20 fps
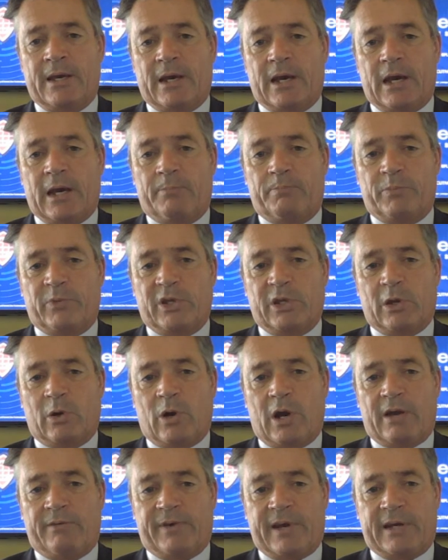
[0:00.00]

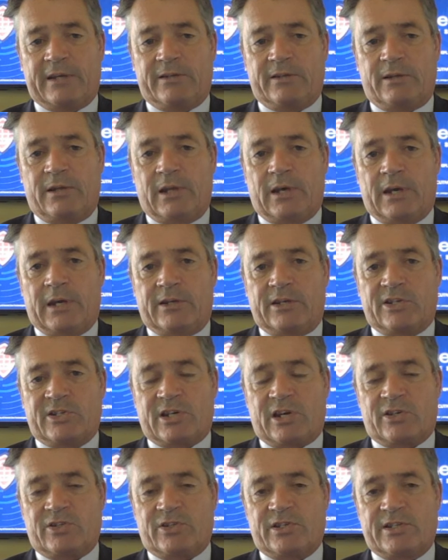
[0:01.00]
I've had
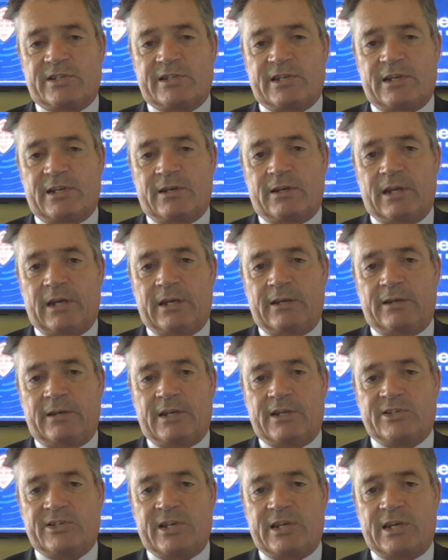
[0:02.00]
discussions in
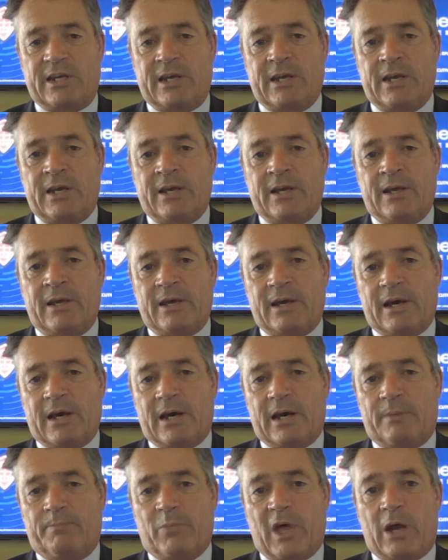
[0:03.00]
DC
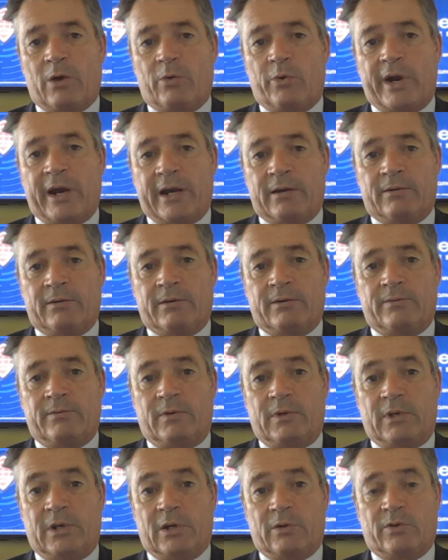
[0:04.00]
around
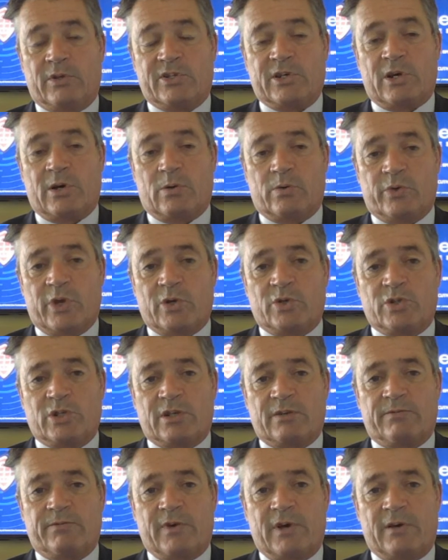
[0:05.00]
this whole
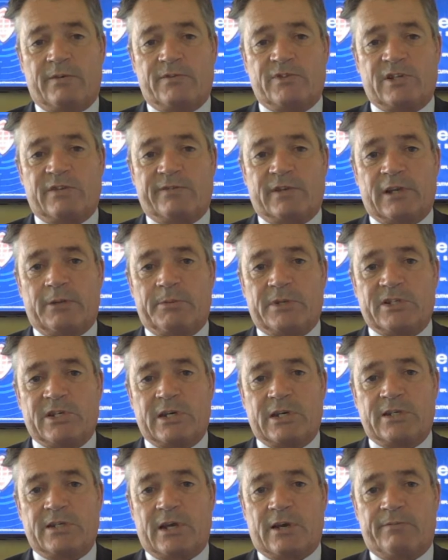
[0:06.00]
notion of civil
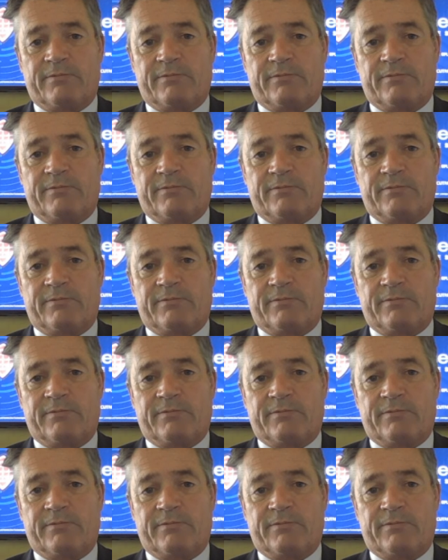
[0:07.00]
liberties.